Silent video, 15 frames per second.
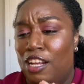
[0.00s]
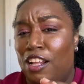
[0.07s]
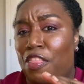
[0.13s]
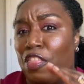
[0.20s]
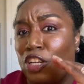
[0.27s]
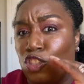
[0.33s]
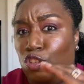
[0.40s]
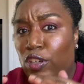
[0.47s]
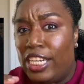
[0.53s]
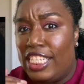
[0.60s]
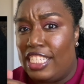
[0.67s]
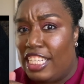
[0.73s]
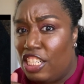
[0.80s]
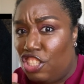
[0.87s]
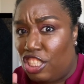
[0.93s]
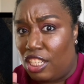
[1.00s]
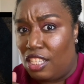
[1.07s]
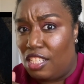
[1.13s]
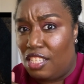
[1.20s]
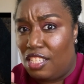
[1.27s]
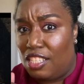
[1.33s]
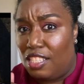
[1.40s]
The
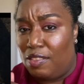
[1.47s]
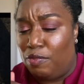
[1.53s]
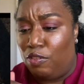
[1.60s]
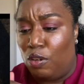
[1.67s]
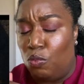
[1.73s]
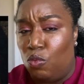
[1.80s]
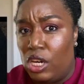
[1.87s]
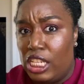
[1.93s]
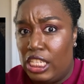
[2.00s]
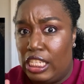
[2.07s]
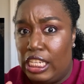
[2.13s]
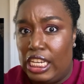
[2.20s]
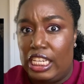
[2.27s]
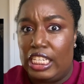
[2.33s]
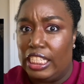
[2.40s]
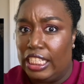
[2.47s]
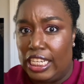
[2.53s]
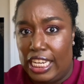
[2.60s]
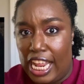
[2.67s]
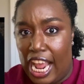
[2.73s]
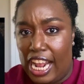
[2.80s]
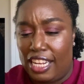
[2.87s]
transitions from one scene to the
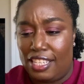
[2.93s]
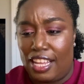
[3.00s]
next,